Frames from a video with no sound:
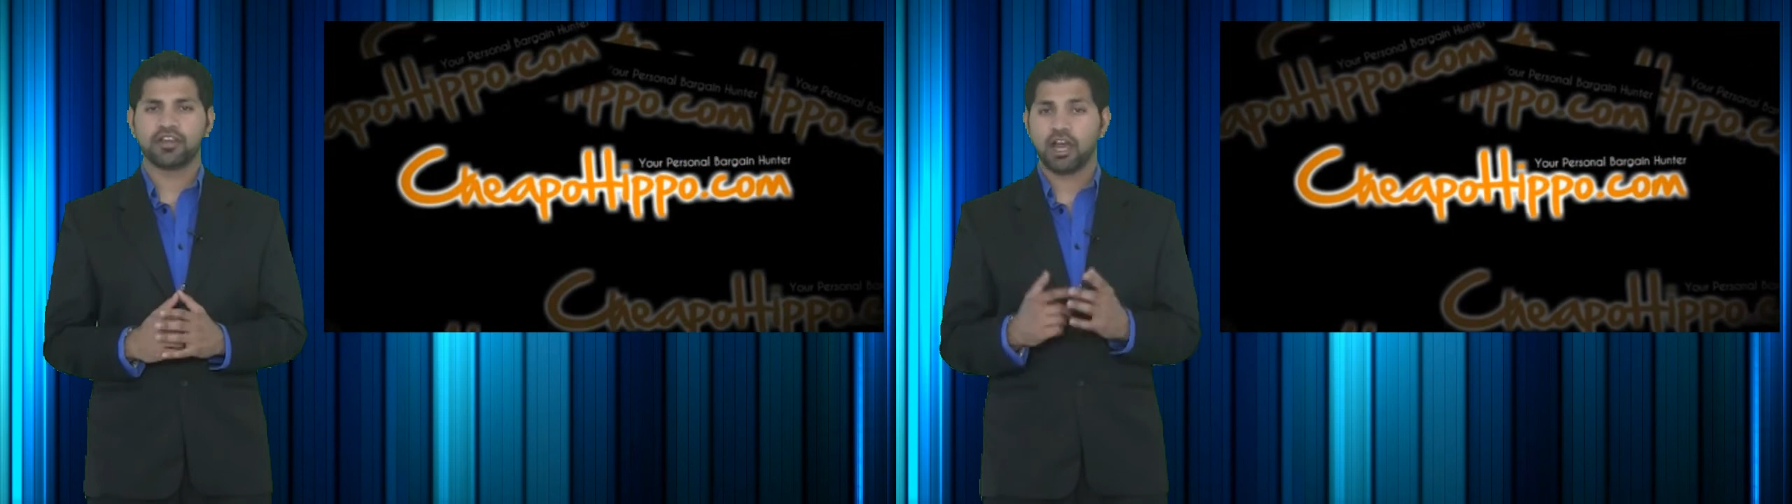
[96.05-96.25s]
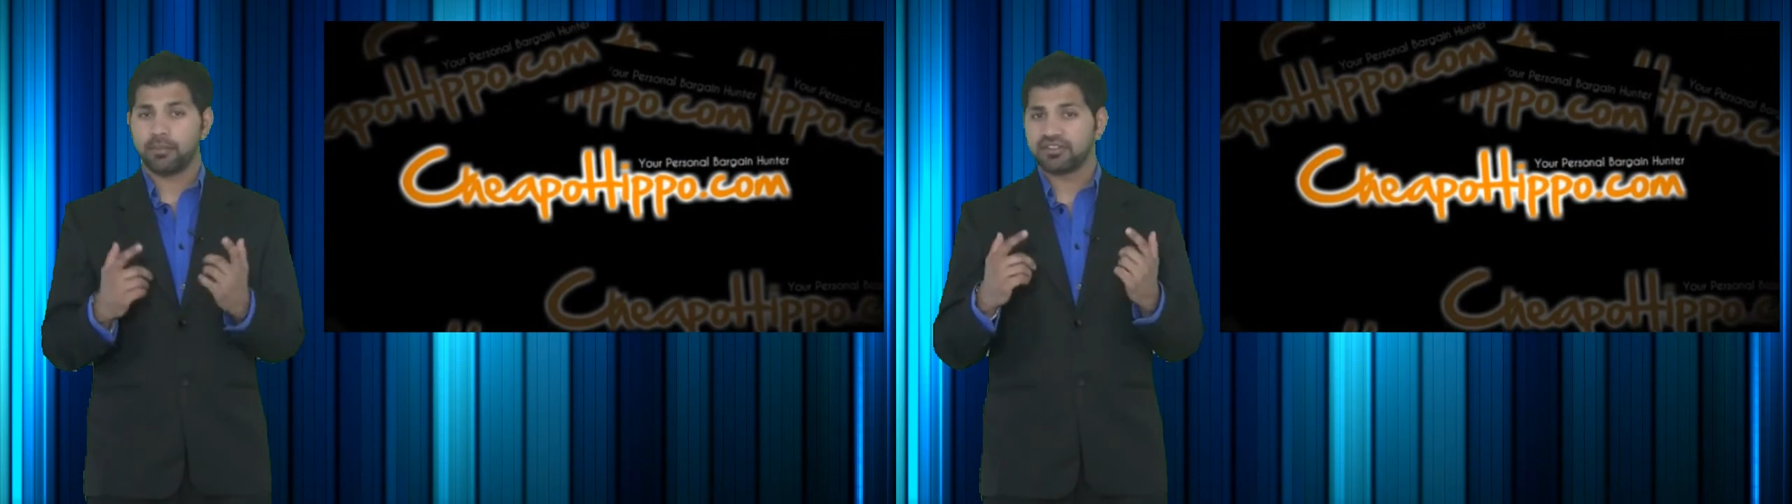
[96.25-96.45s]

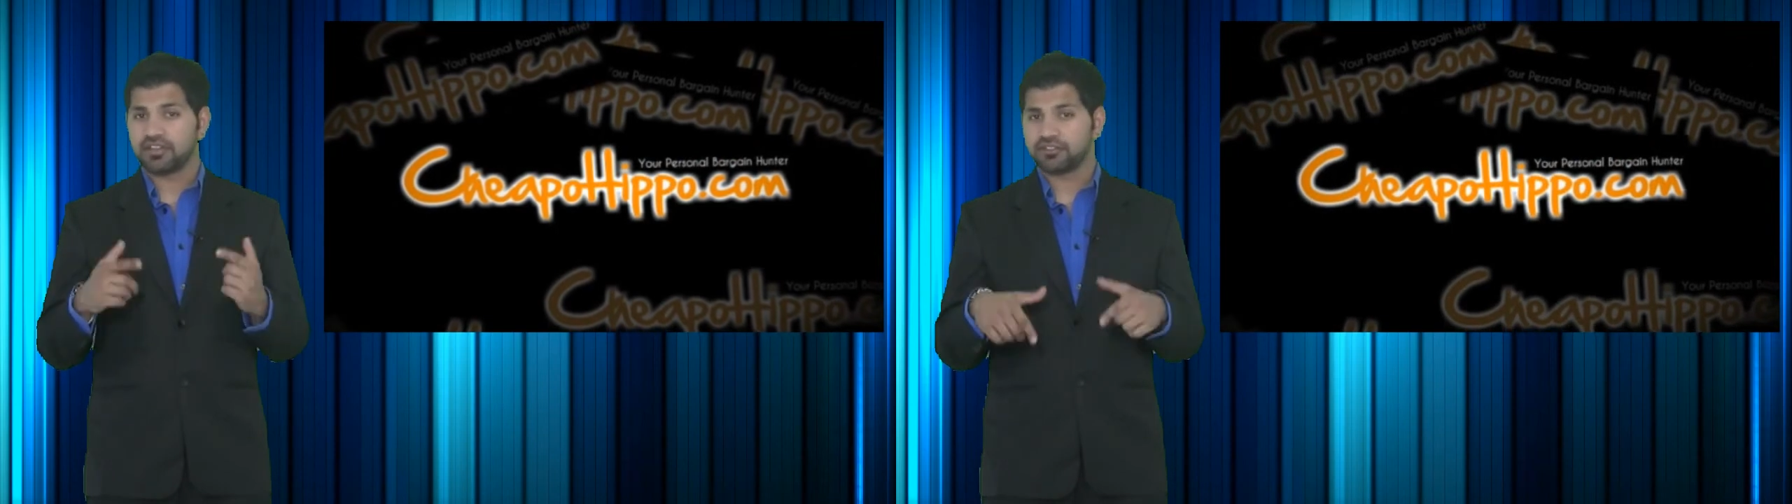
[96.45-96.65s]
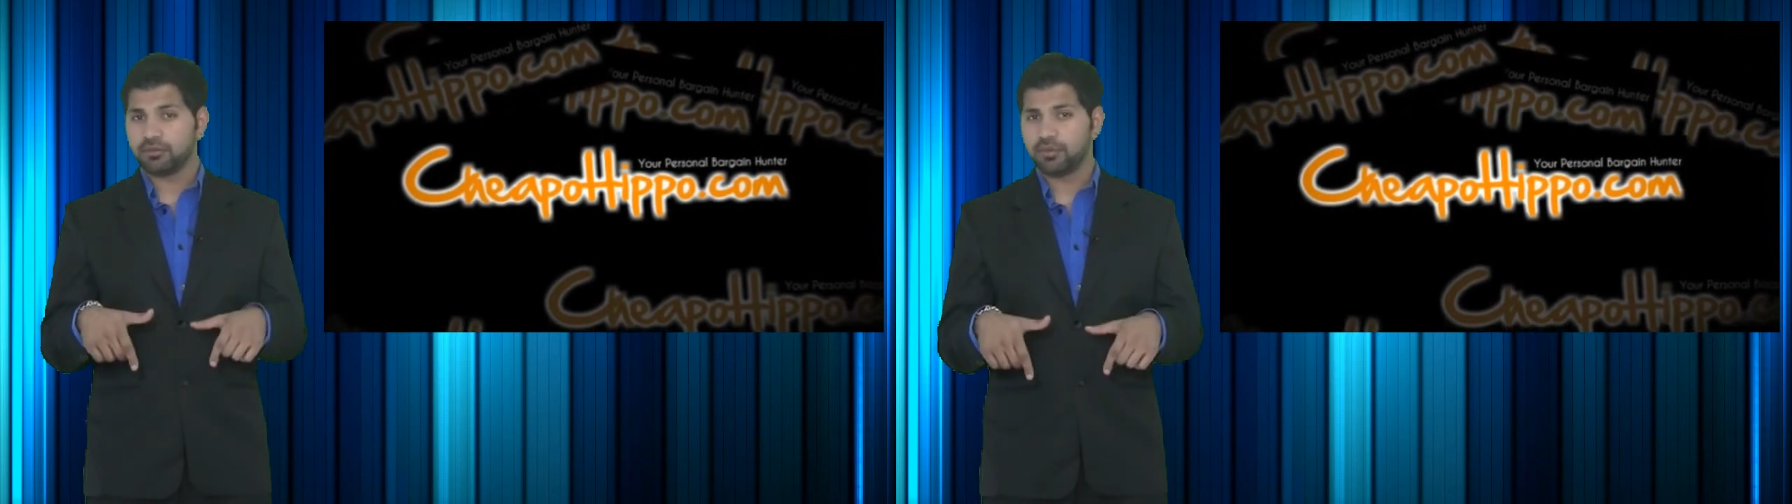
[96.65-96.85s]
comment
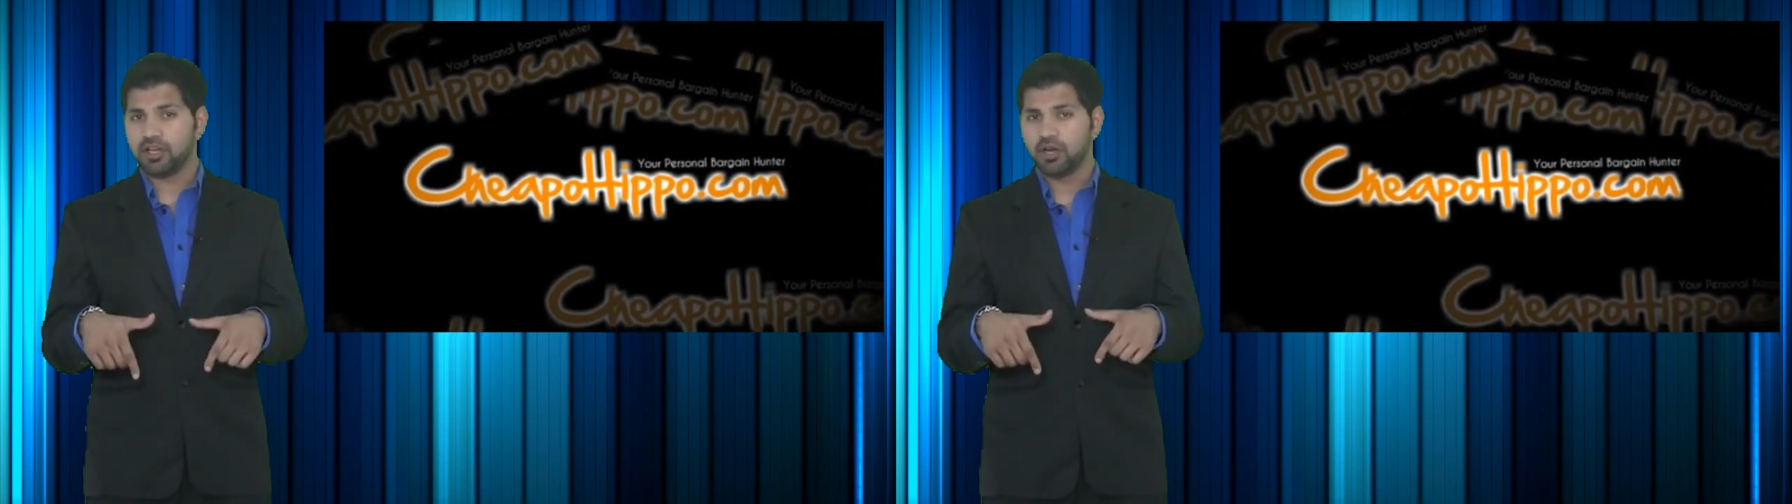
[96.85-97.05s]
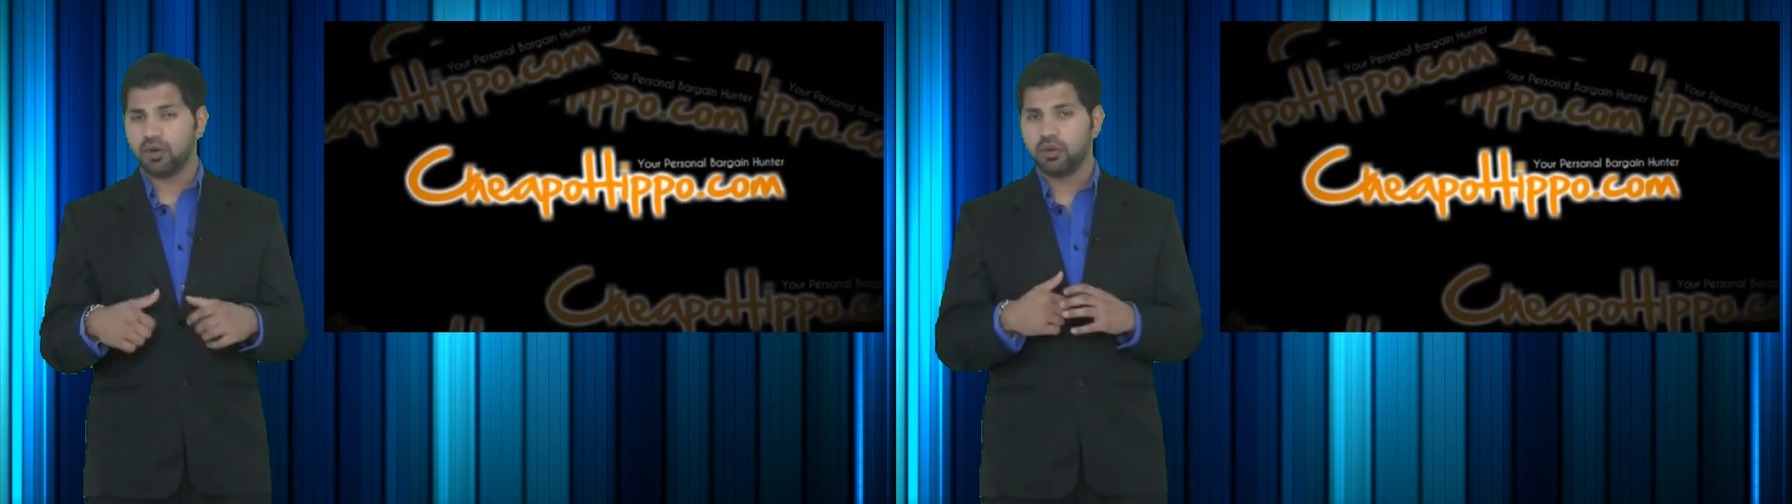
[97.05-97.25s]
section
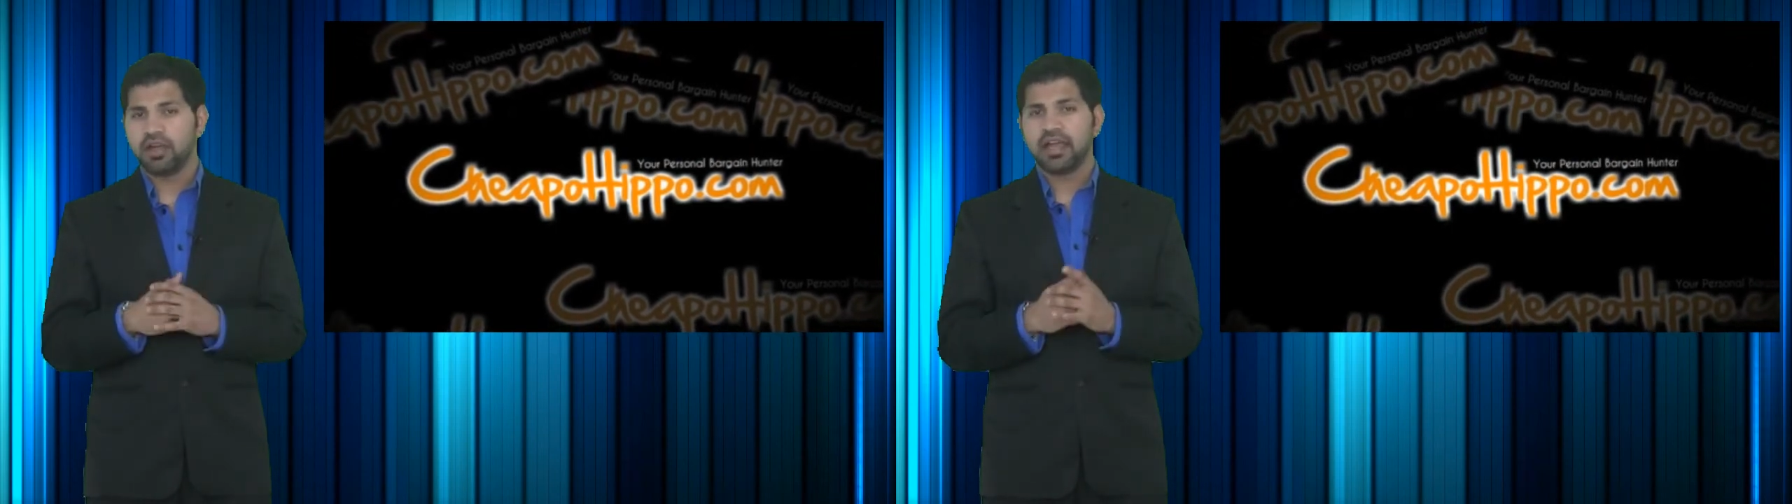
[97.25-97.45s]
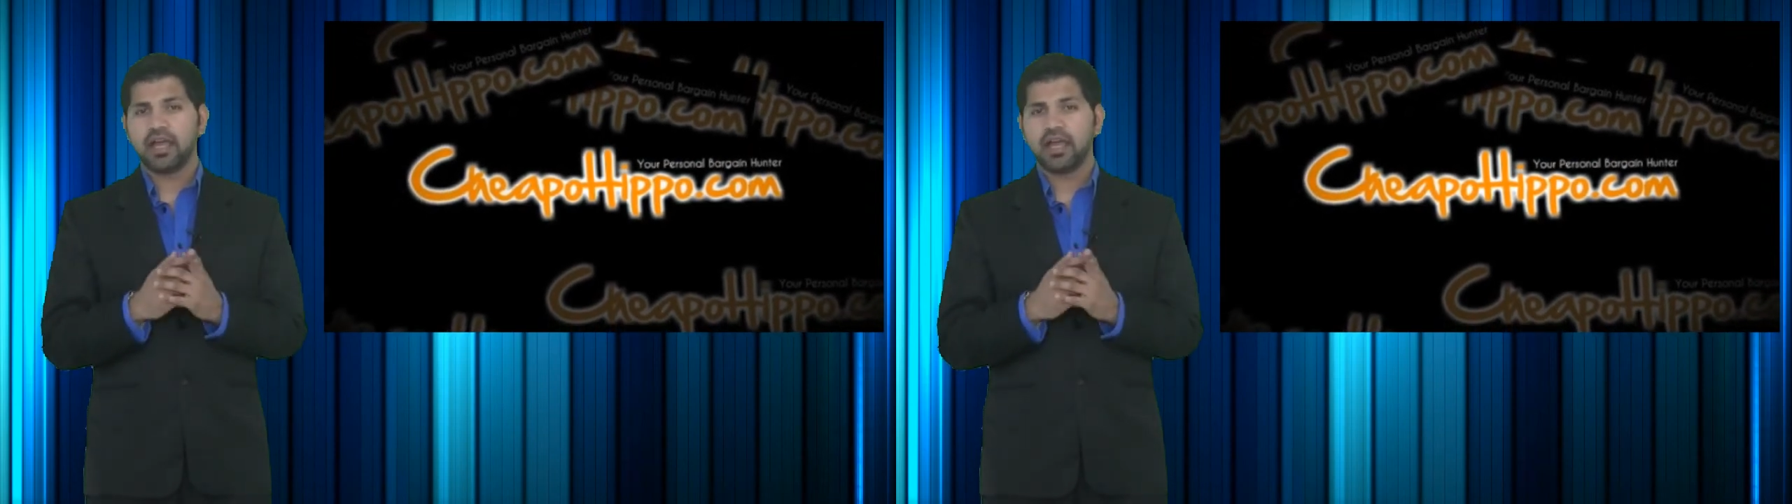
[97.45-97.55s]
below